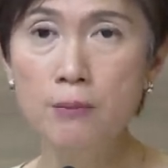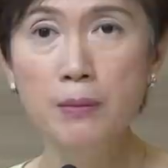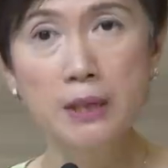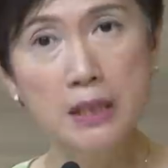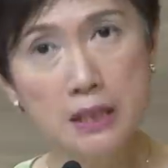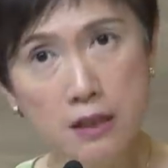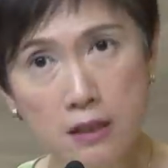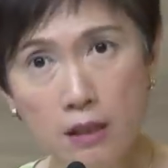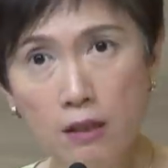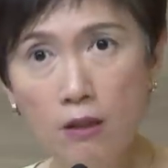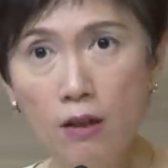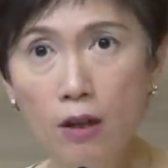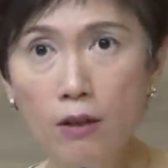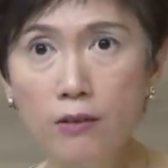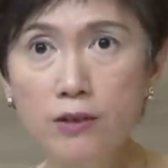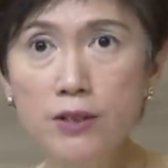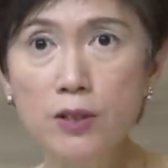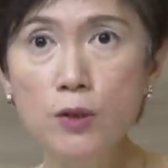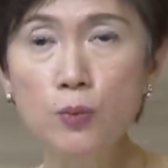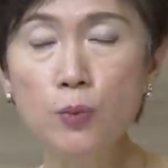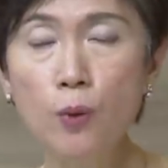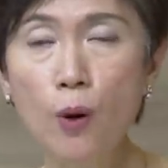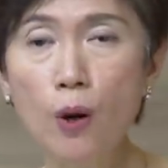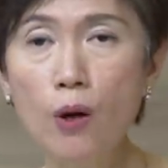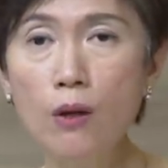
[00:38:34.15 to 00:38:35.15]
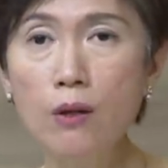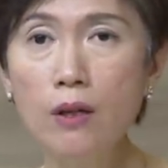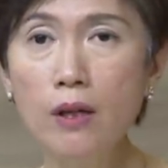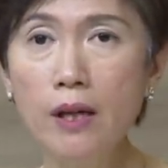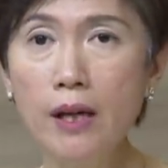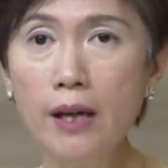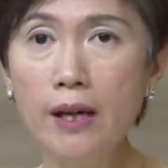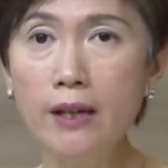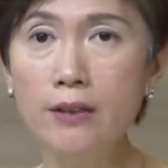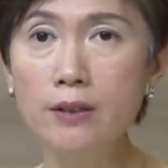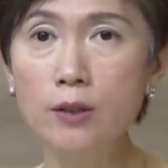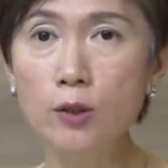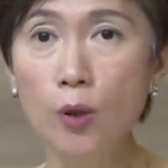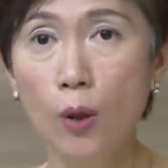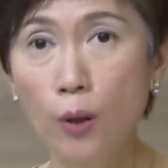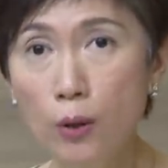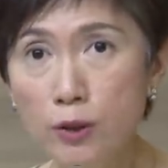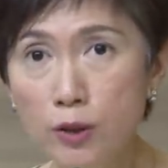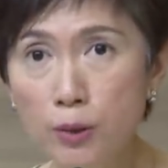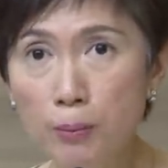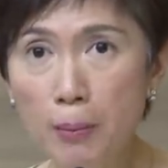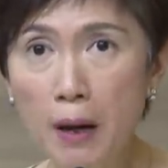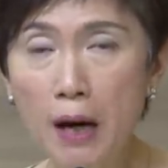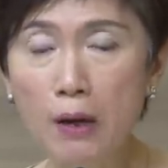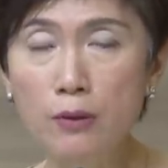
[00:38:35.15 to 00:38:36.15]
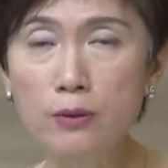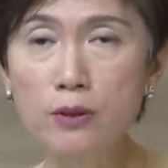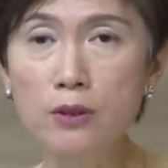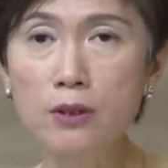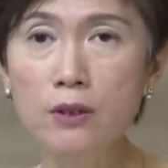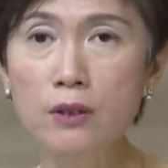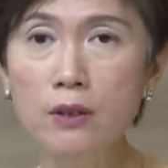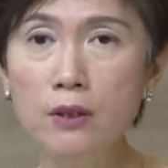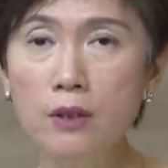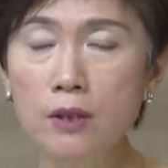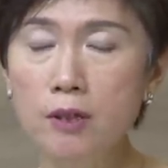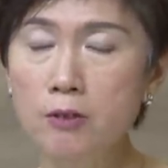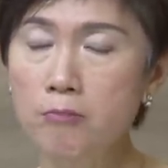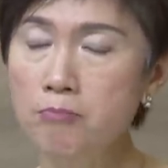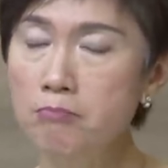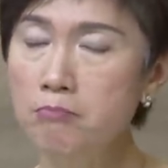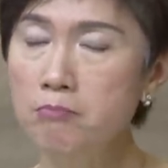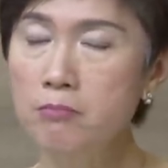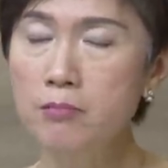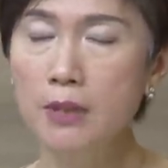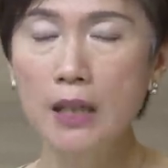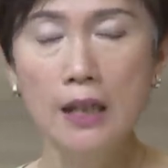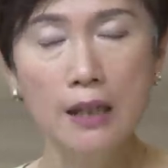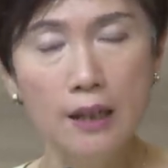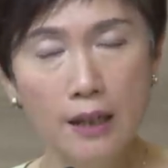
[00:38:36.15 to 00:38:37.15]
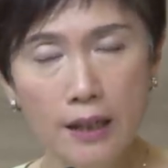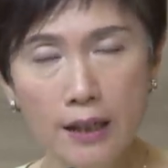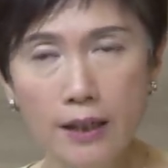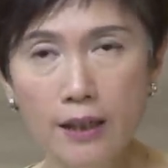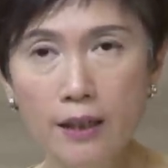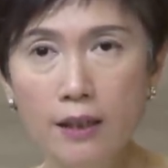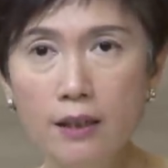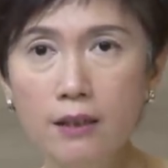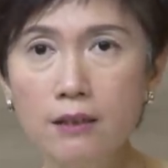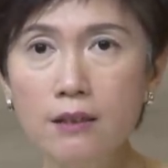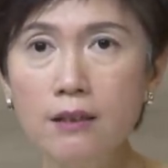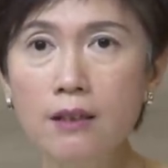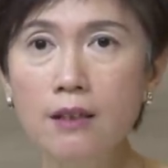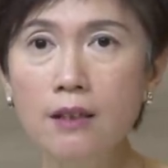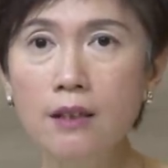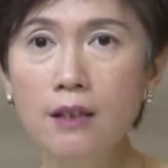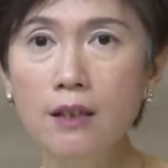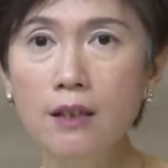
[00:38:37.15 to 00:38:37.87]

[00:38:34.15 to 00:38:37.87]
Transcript: Minister Lawrence Wong had talked about earlier